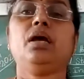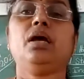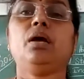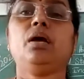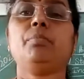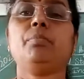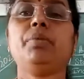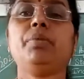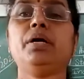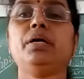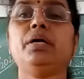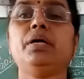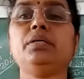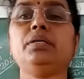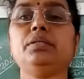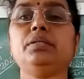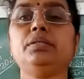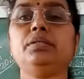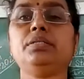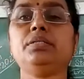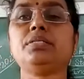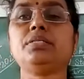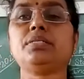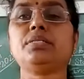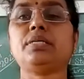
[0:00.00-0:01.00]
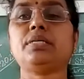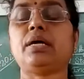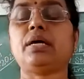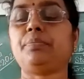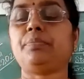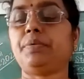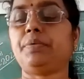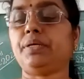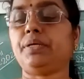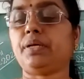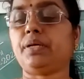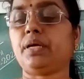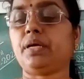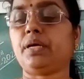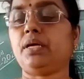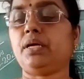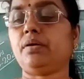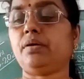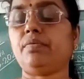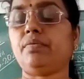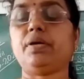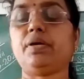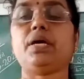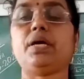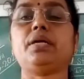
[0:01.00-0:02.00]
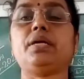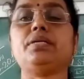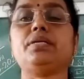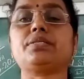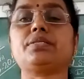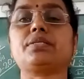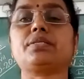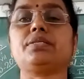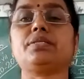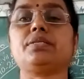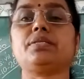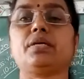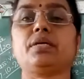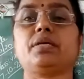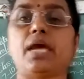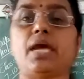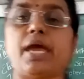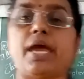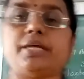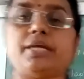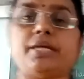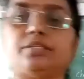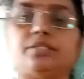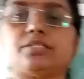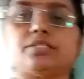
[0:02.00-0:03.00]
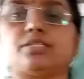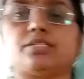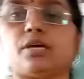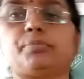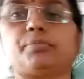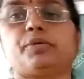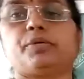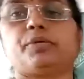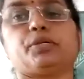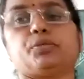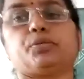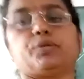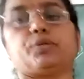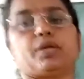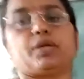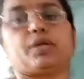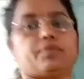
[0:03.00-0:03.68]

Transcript: But this chapter here we are discussing 8th chapter today.